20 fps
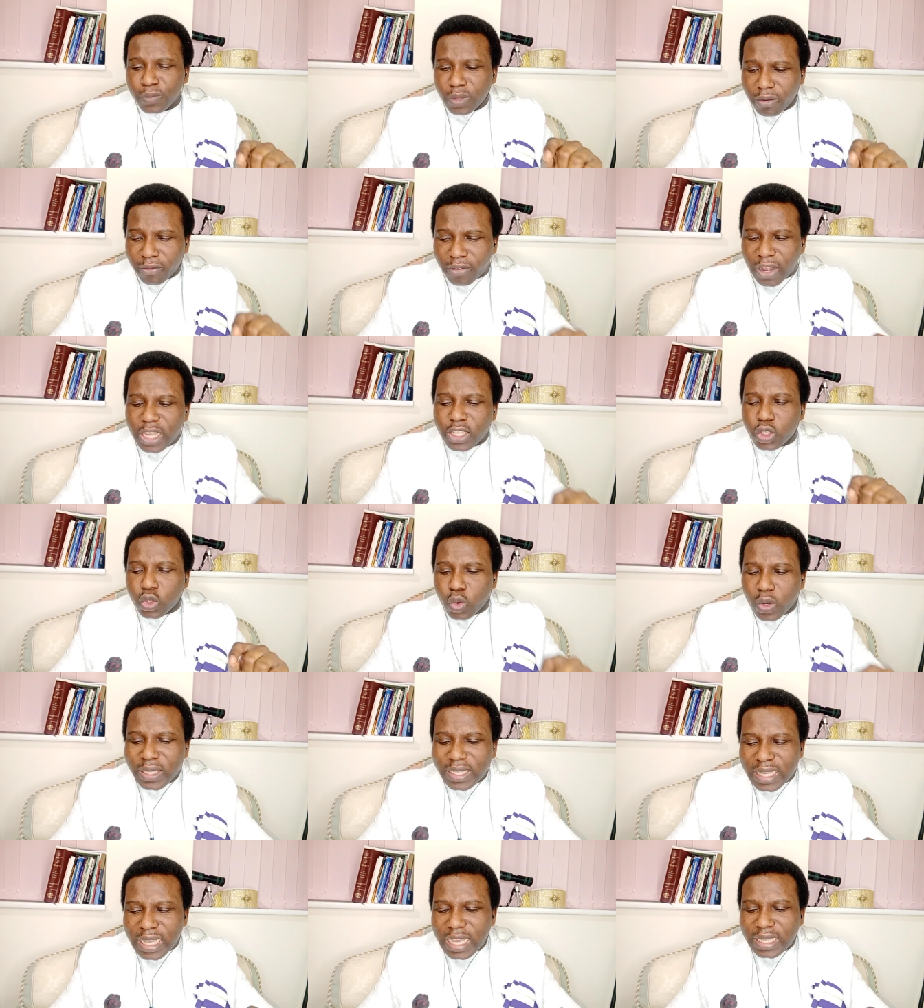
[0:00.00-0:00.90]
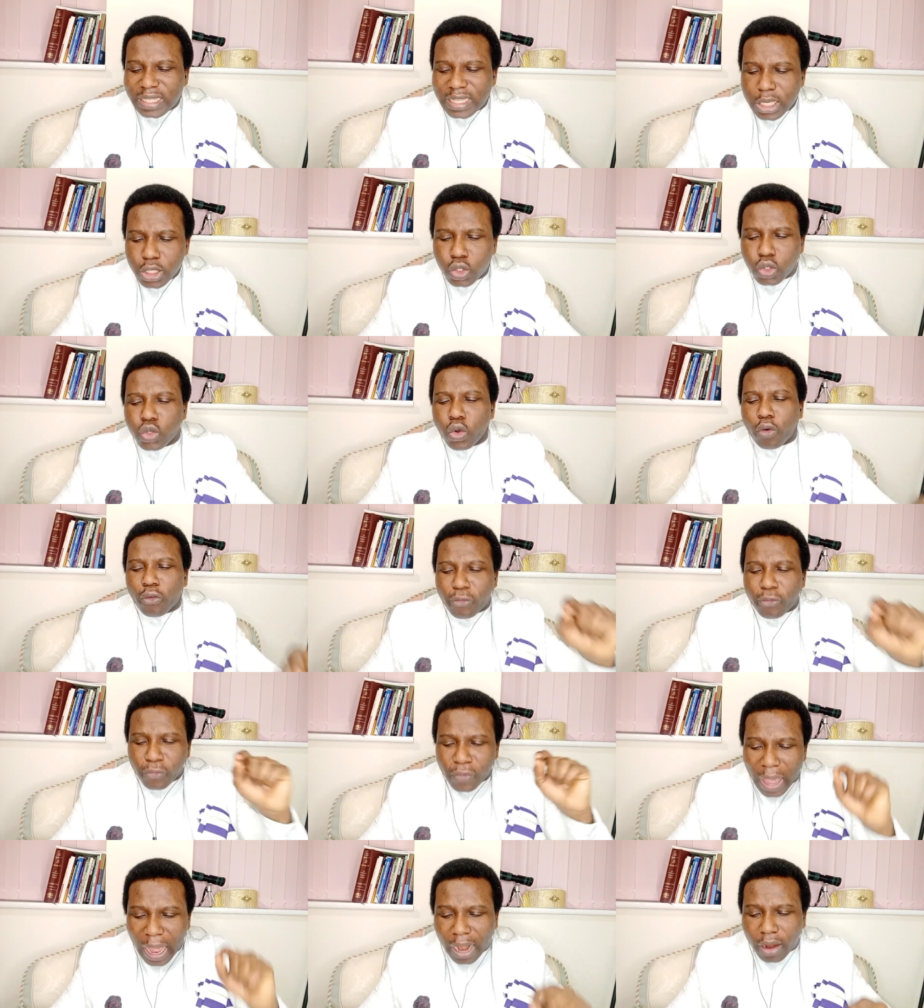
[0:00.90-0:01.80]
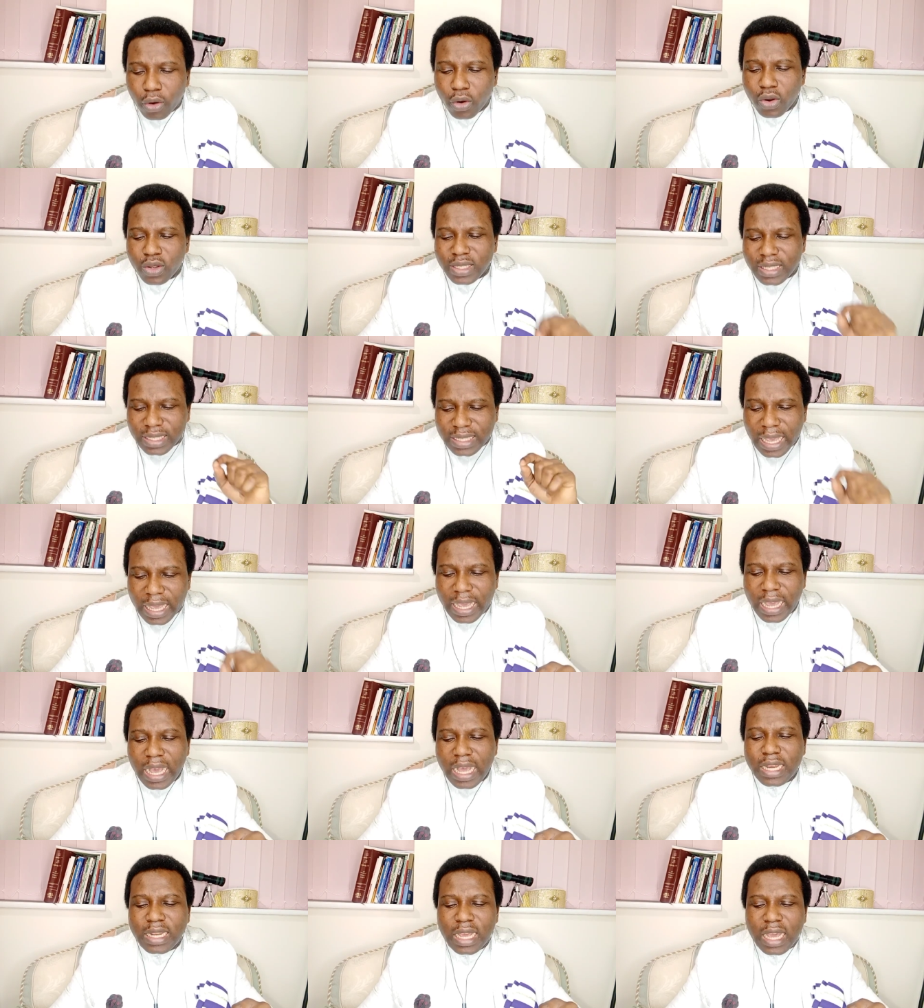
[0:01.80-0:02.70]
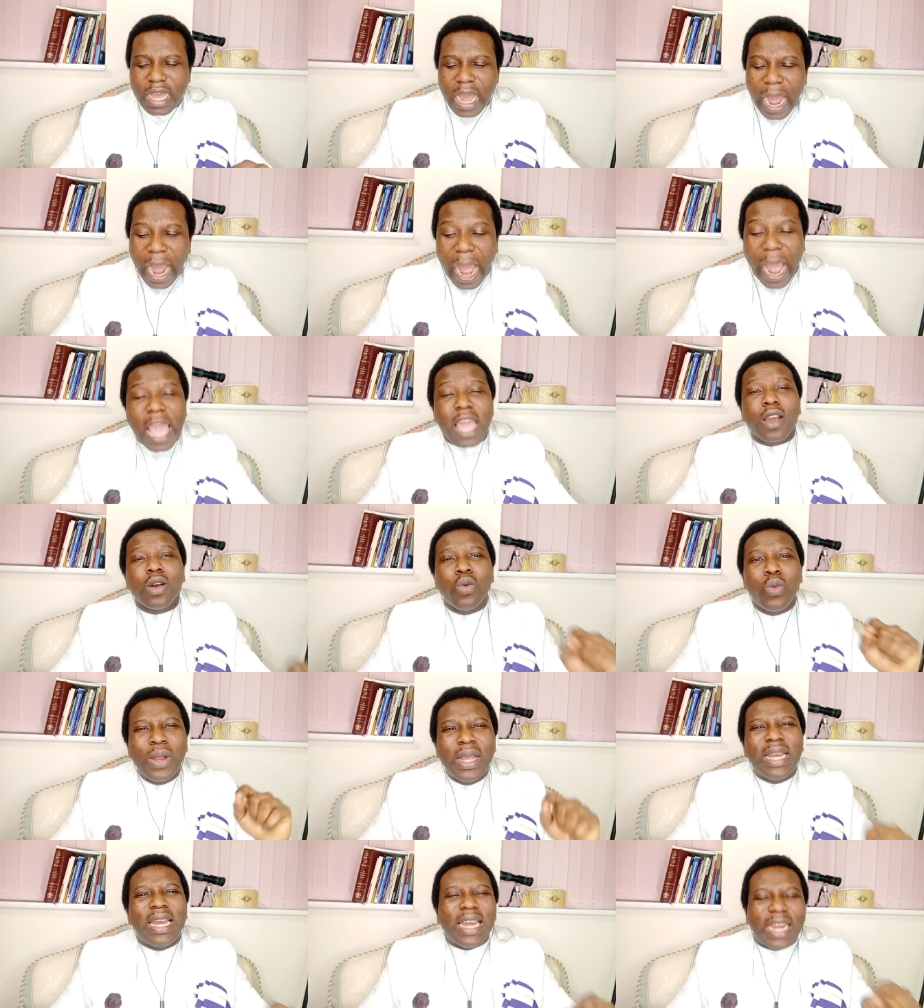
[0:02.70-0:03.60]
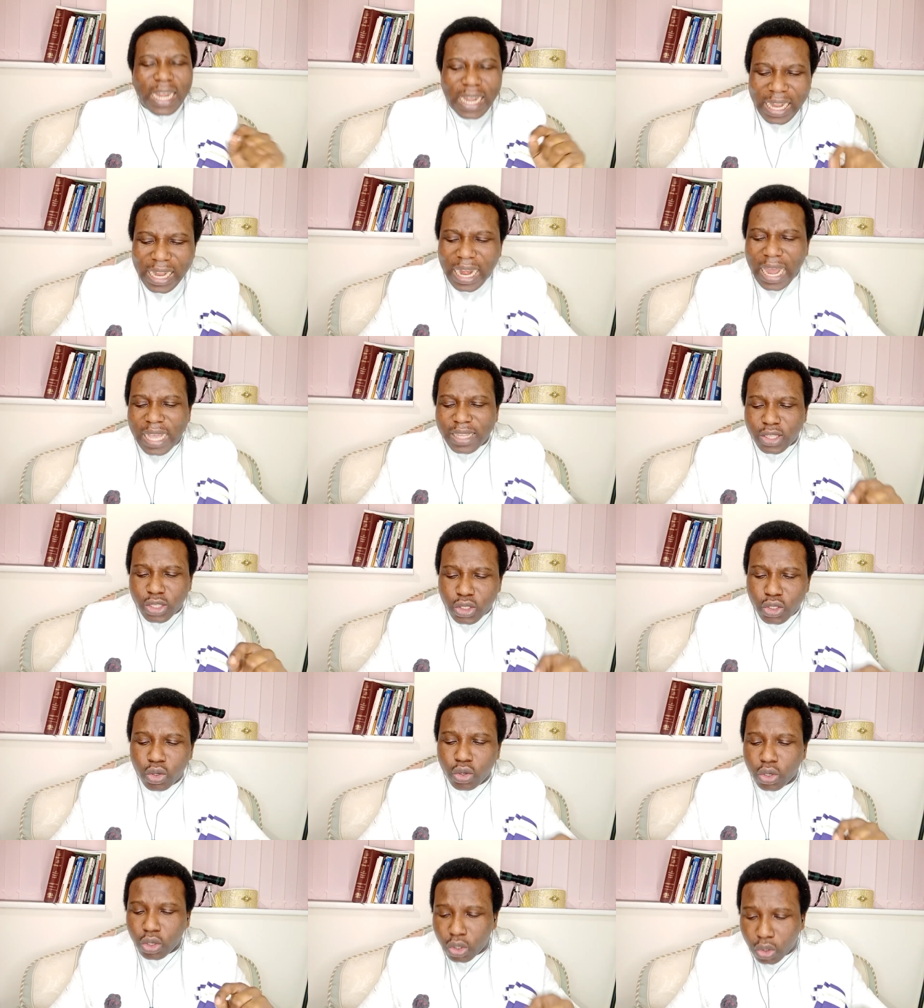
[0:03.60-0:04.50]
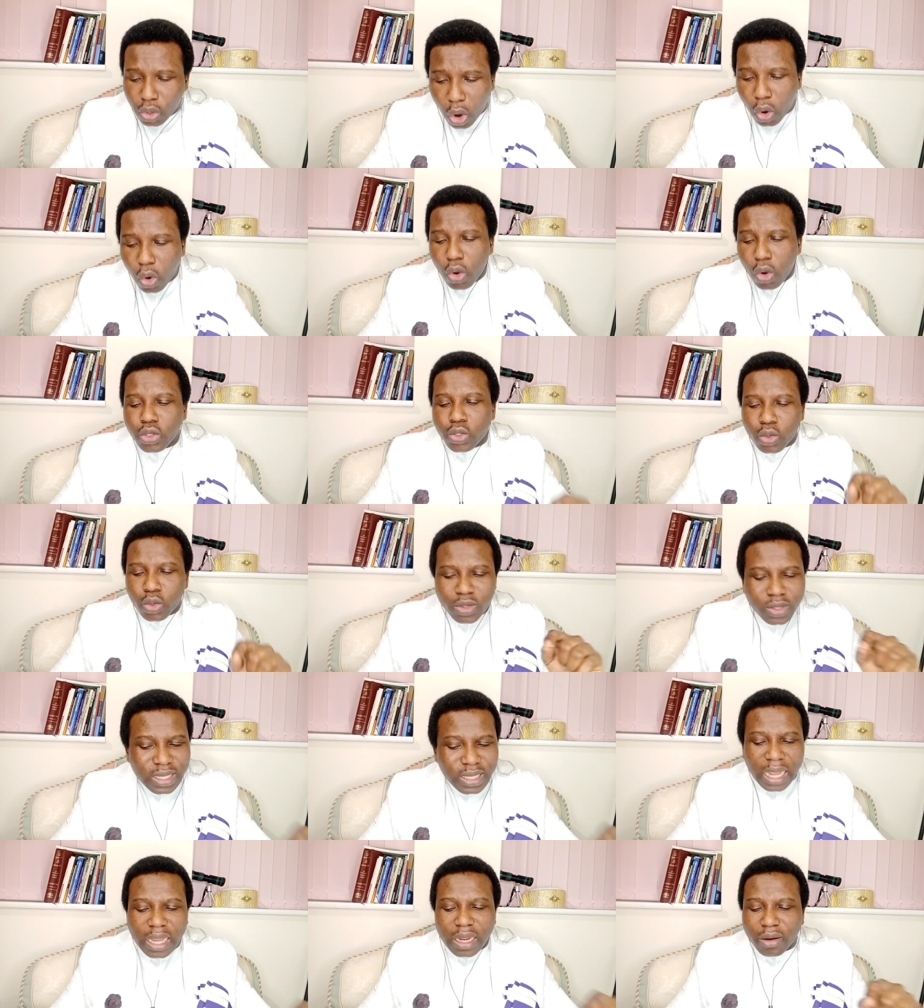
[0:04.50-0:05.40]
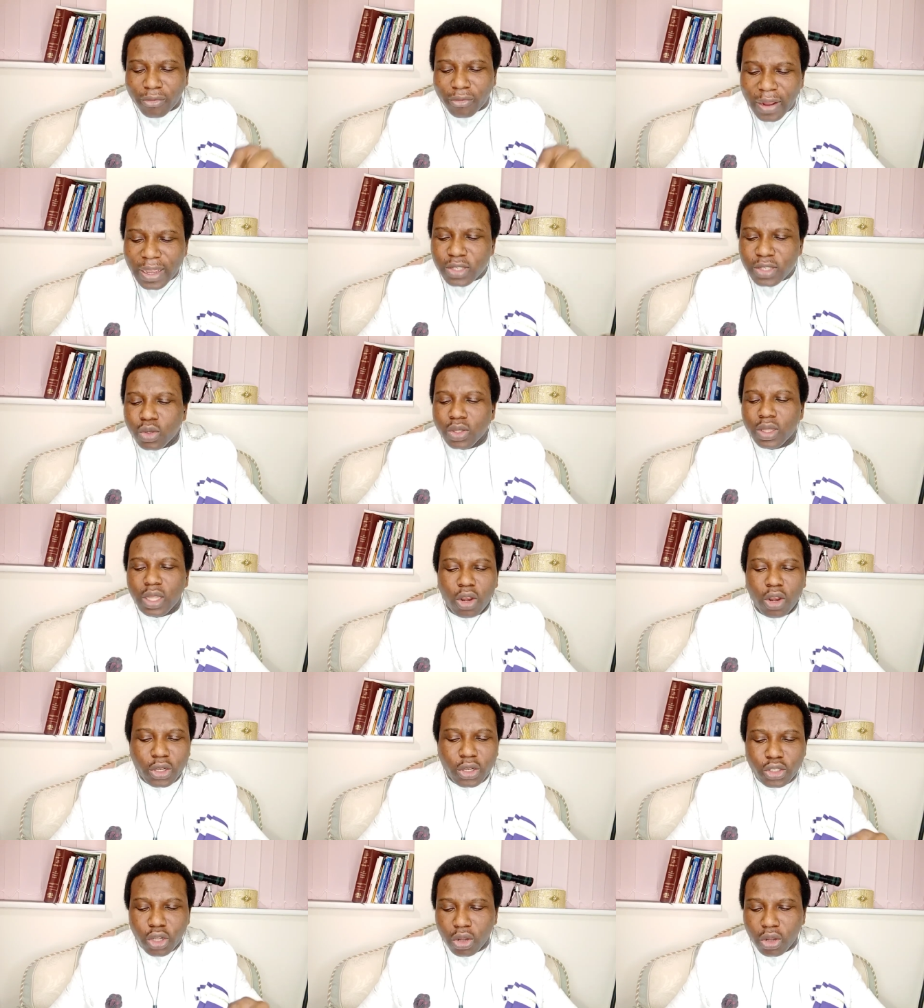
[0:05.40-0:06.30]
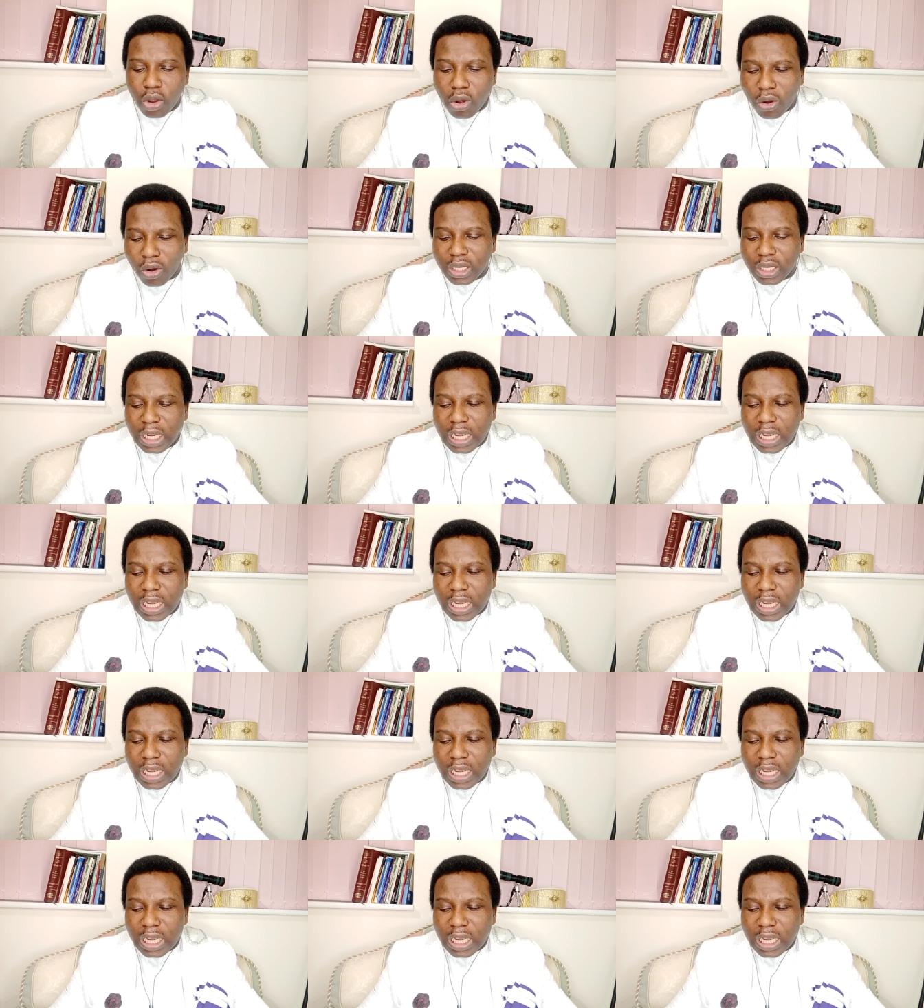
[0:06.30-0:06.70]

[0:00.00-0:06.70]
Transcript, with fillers: verse 28 says so pharaoh said i will let you go to sacrifice to the lord your god